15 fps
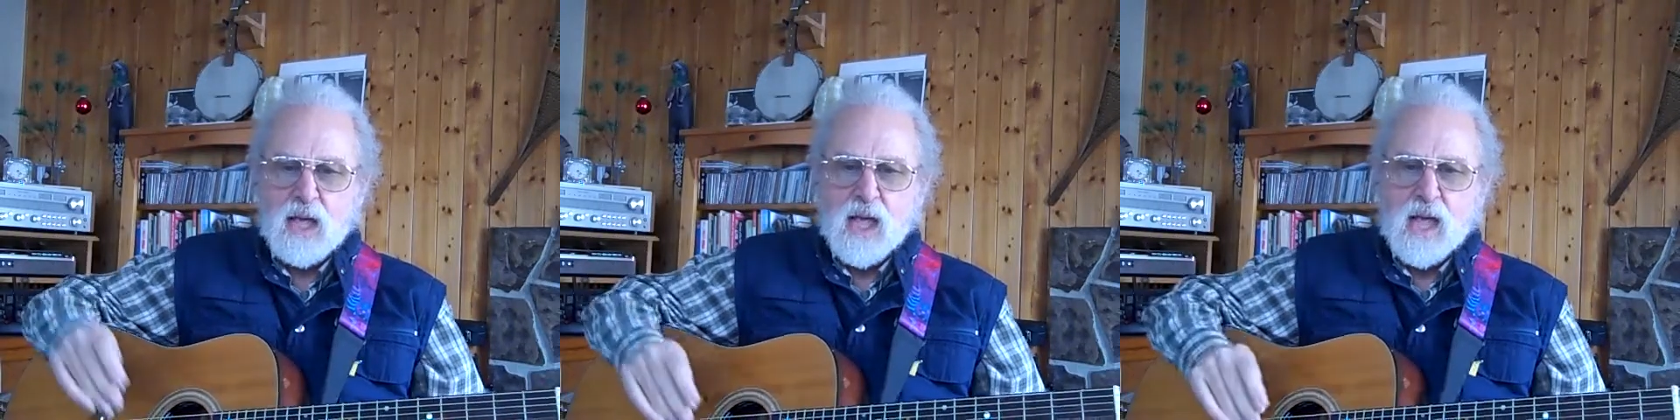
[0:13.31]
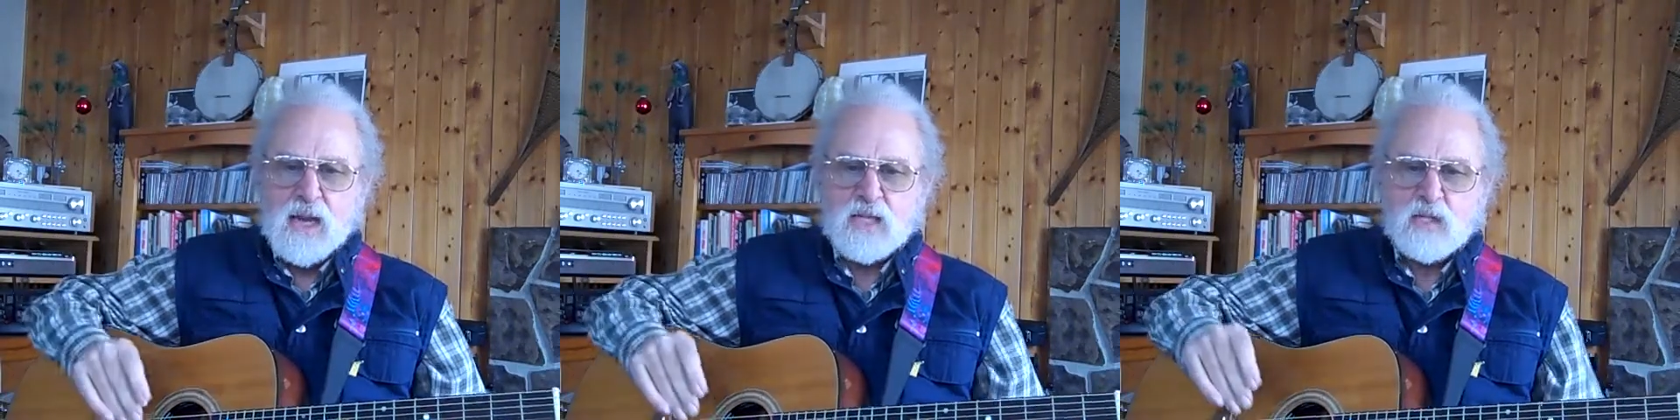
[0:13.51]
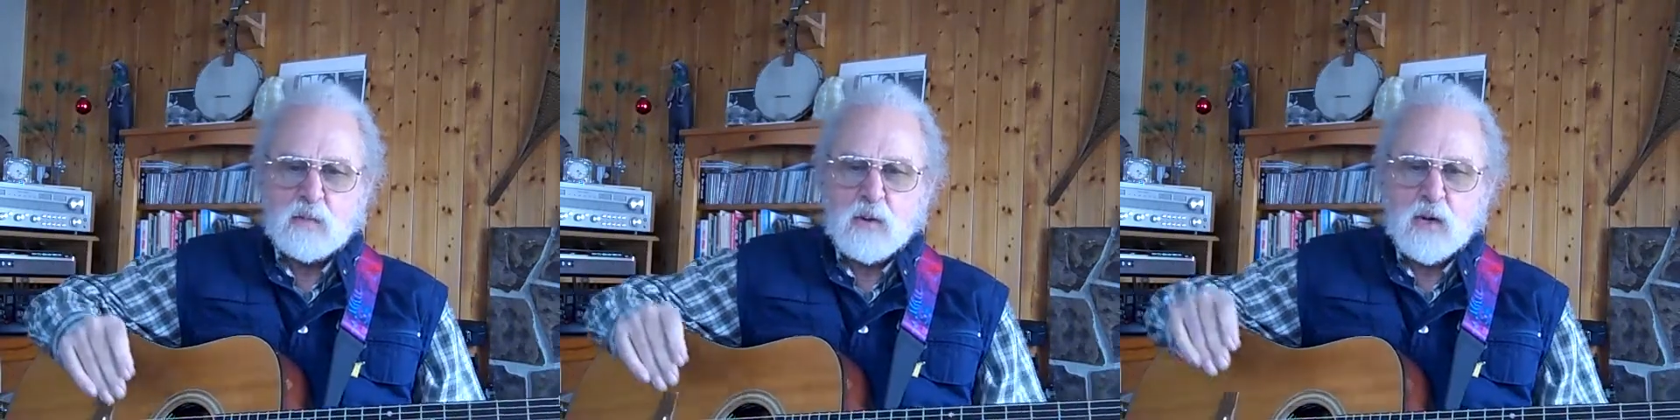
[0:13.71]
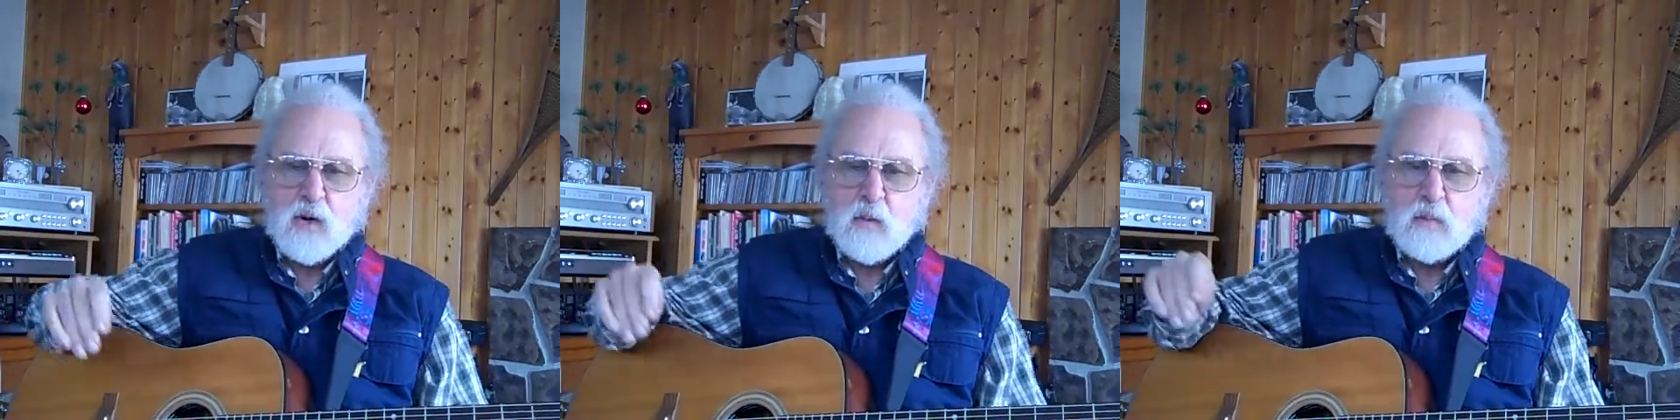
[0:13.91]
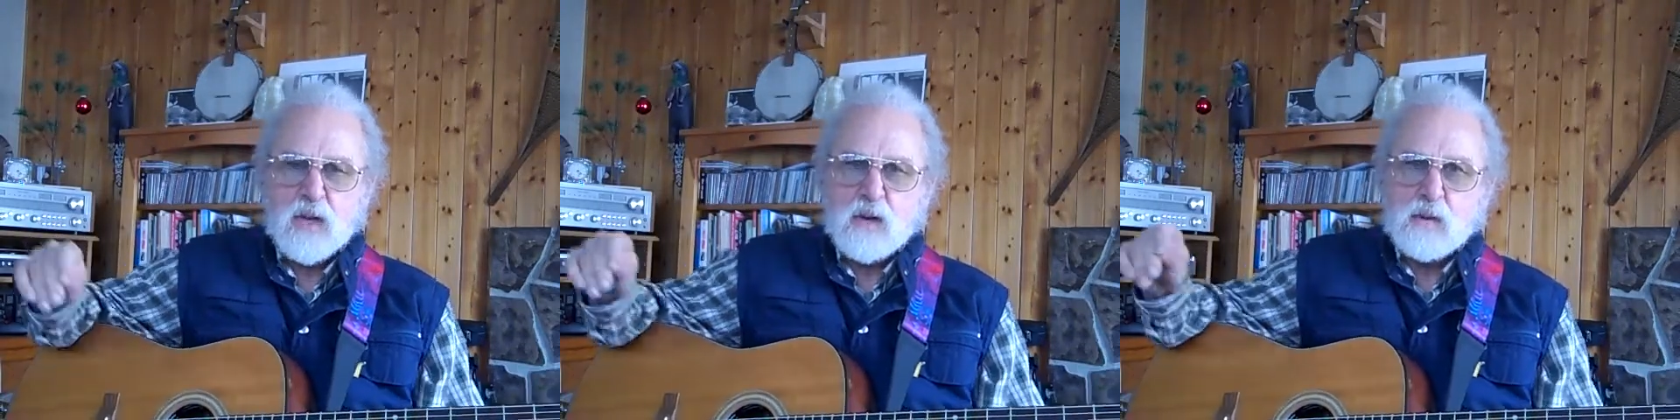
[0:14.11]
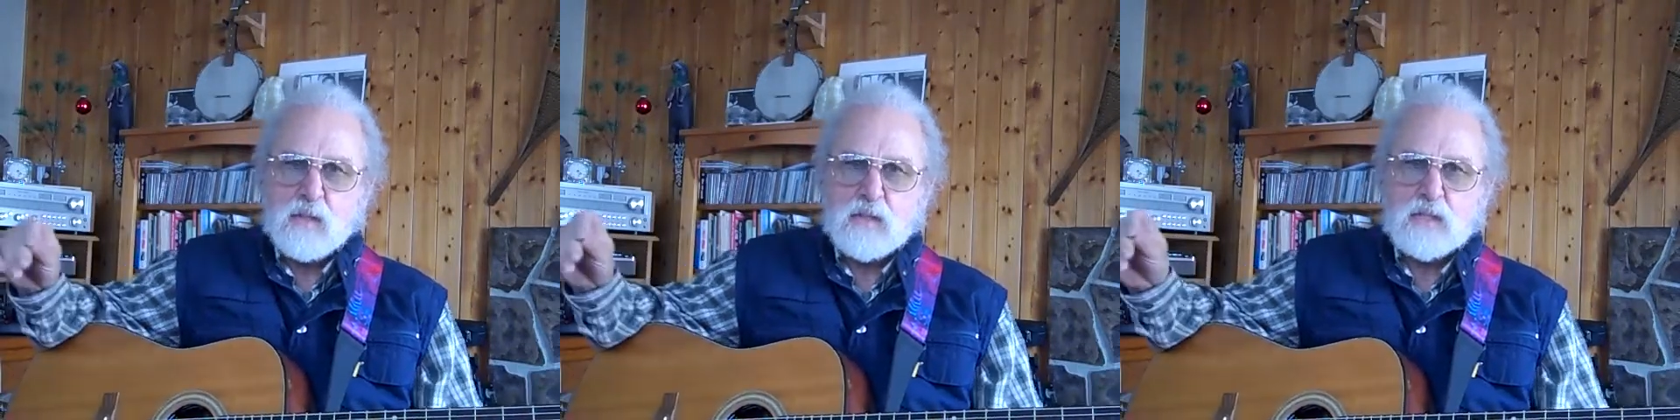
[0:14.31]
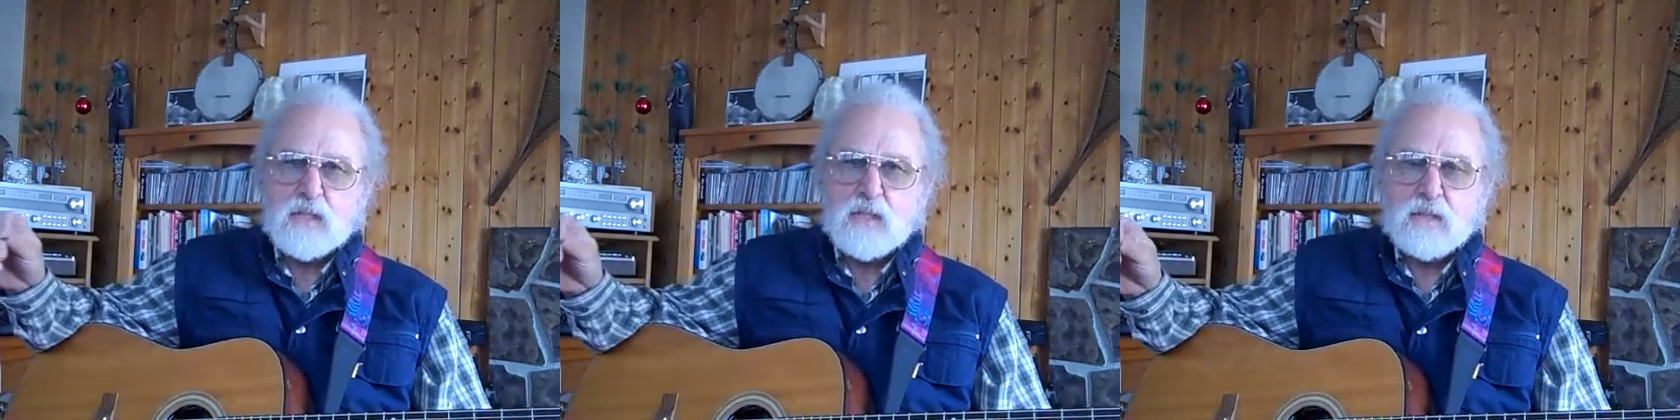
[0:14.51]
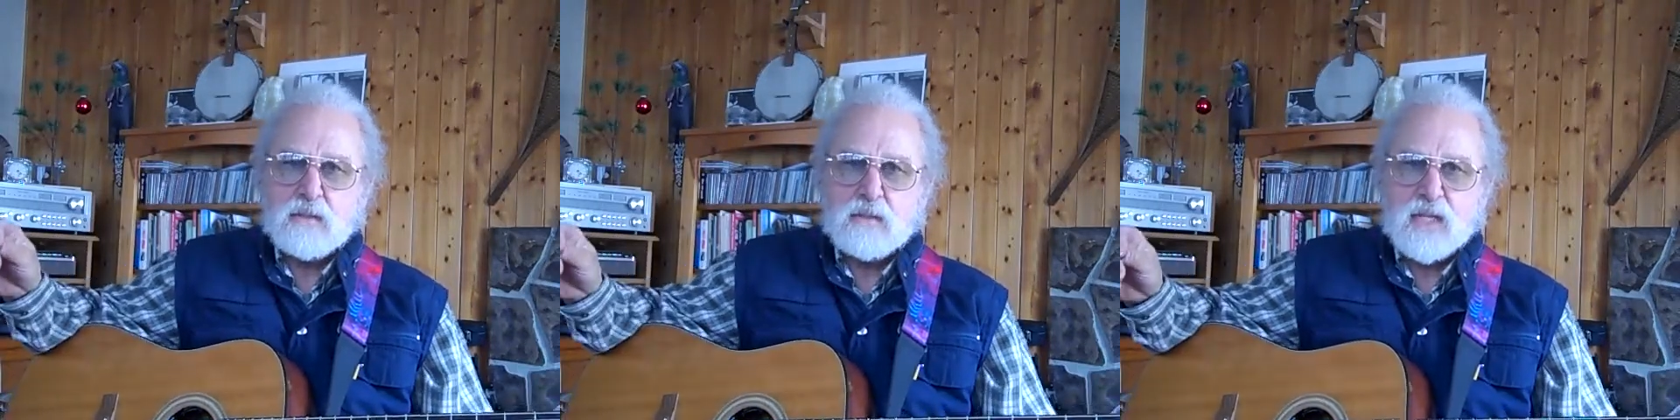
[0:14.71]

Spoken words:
And it's about our parents,